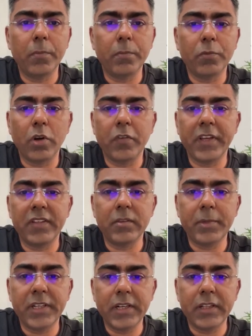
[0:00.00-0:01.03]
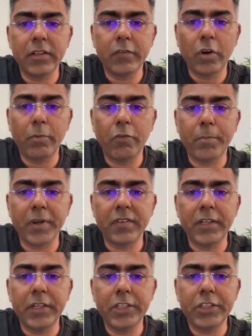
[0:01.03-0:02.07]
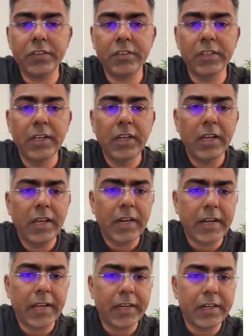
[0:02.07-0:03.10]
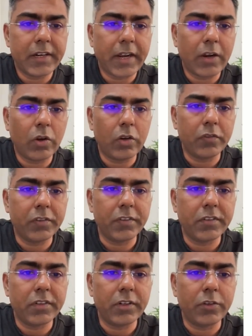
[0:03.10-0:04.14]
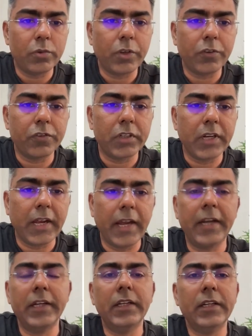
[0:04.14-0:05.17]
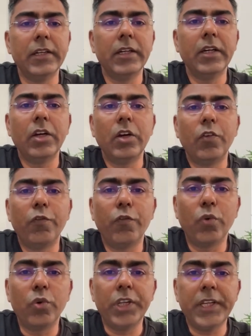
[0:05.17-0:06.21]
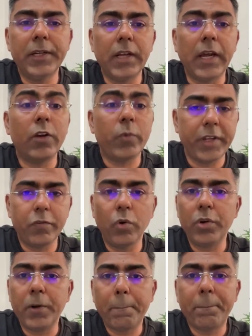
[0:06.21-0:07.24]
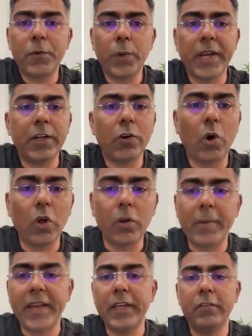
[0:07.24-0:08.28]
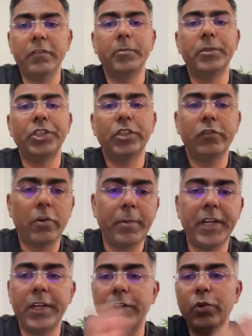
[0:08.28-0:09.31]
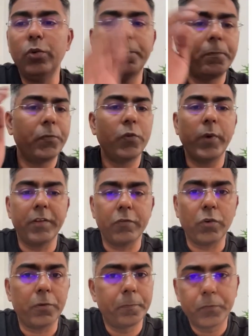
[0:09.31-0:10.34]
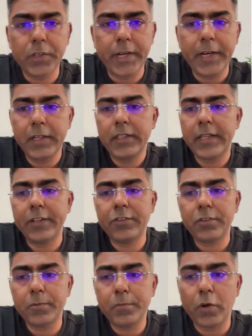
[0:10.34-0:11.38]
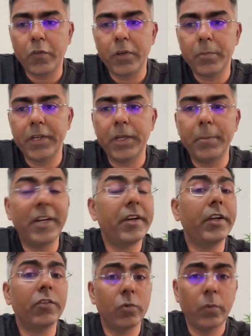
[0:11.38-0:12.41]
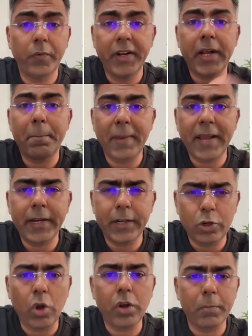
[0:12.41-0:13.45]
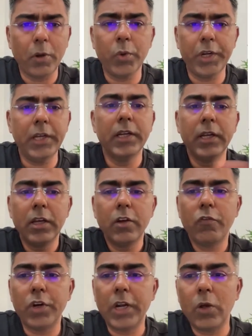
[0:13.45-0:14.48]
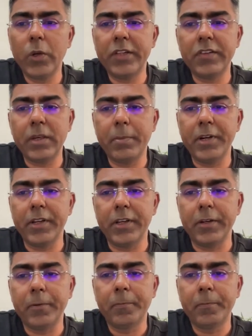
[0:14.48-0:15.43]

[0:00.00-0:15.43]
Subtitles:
sort of exhibited in the form of percentages, and I can drag all of this till 2024 to get all my information from 18 to 24. Correct? That's profitability metrics. We will come back and talk about it. For now, let's keep it here.